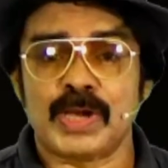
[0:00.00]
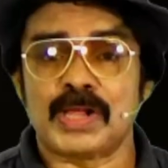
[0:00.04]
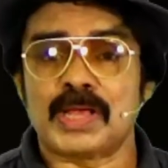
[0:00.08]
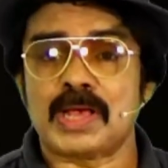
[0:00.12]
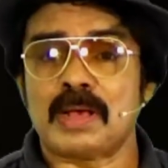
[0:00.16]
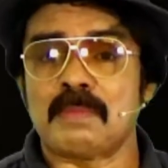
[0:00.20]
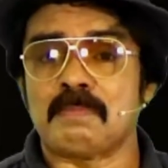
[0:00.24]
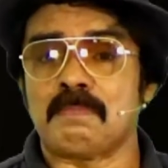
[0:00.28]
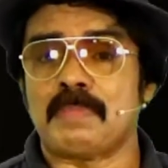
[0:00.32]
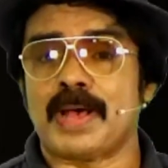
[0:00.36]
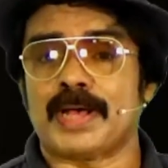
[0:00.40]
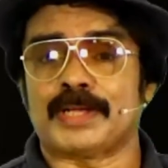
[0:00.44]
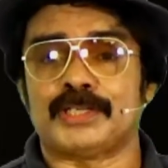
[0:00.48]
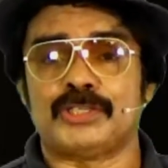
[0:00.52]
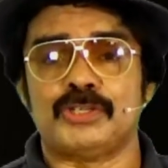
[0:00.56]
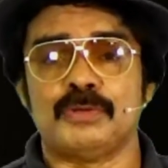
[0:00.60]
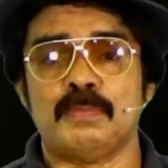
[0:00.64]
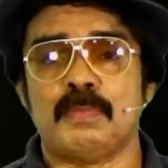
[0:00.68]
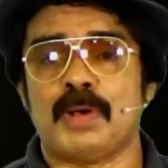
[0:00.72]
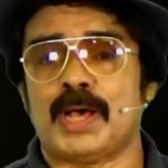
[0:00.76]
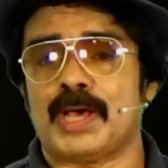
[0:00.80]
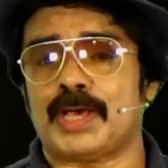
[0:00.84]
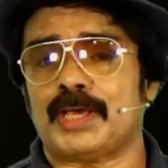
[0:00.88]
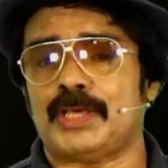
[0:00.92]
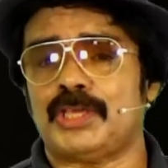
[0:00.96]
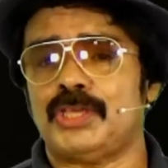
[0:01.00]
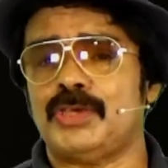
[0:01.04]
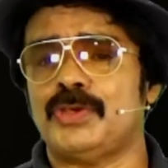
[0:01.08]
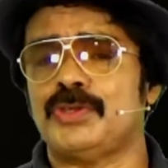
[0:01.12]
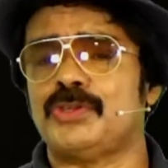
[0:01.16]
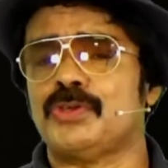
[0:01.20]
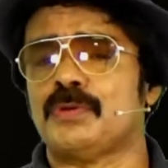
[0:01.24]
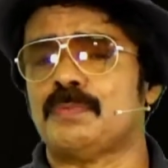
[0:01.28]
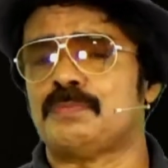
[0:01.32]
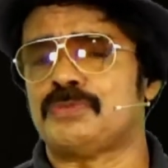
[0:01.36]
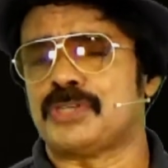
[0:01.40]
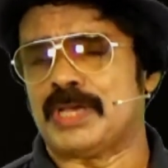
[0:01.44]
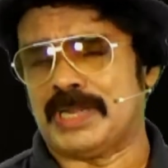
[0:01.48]
welcome back to my
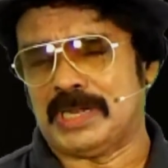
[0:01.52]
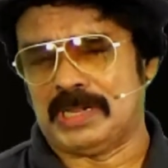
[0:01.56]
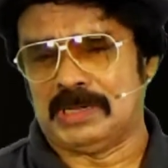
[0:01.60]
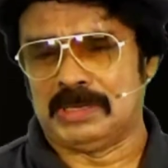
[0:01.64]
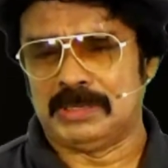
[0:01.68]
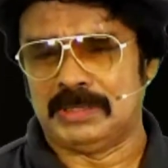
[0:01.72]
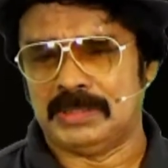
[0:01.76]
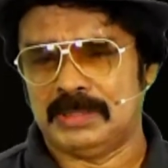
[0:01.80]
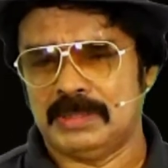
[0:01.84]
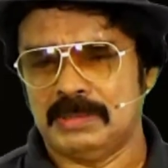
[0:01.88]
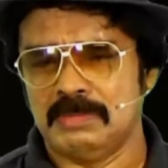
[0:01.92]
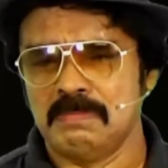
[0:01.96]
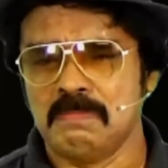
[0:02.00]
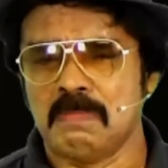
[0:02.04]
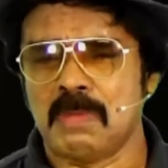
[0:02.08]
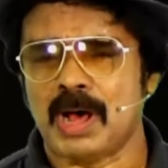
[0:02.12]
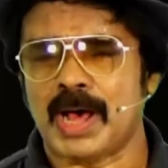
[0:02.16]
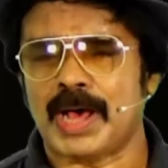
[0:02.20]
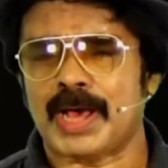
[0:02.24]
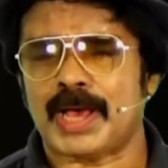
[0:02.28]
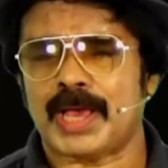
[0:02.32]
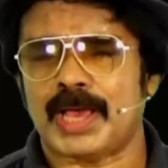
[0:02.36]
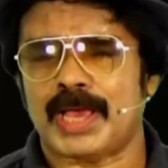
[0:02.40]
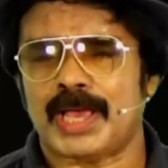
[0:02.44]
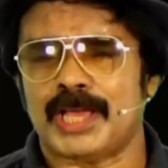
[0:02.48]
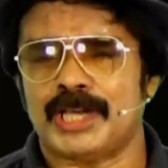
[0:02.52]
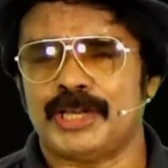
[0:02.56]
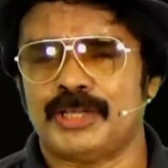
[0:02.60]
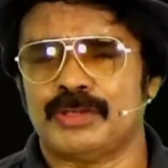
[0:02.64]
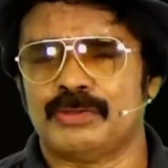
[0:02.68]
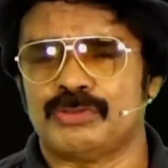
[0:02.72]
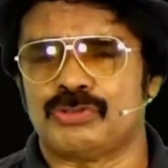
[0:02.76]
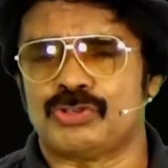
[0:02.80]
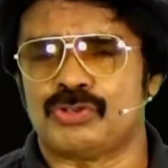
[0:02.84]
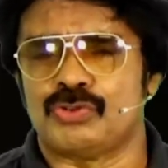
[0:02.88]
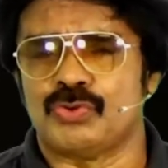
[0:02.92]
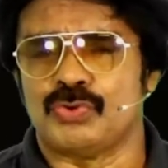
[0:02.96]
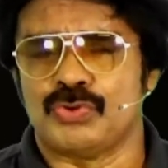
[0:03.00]
YouTube channel, my
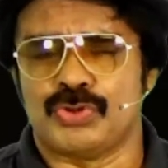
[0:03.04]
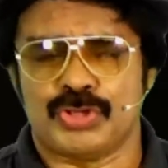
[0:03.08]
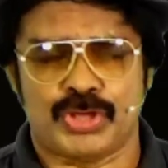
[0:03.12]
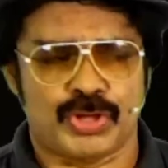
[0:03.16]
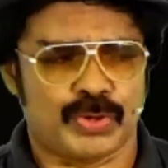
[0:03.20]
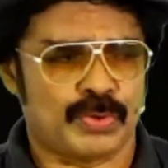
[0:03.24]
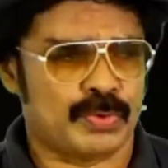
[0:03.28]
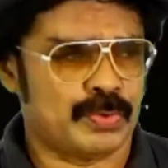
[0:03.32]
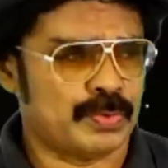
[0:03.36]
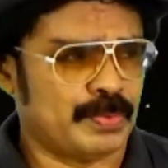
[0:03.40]
studio.